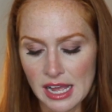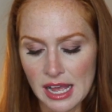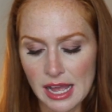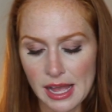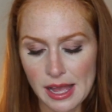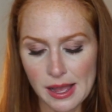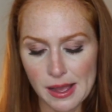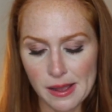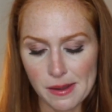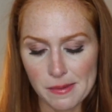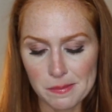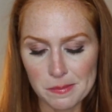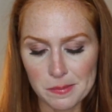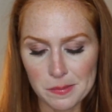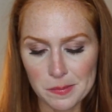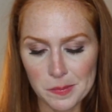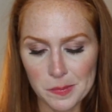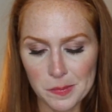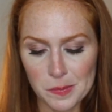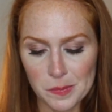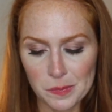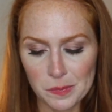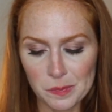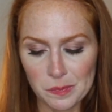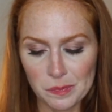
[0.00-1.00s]

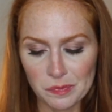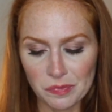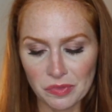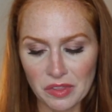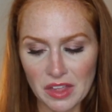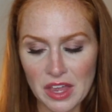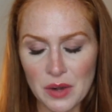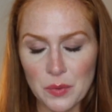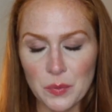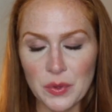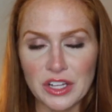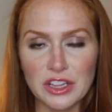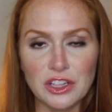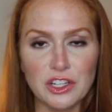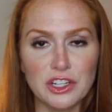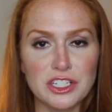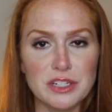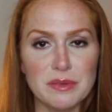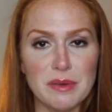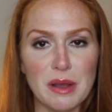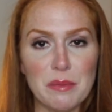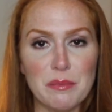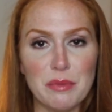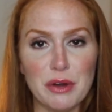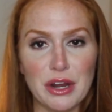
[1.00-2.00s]
And we had looked
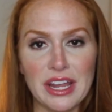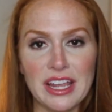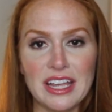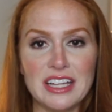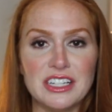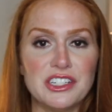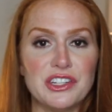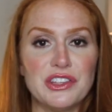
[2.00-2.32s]
about bringing it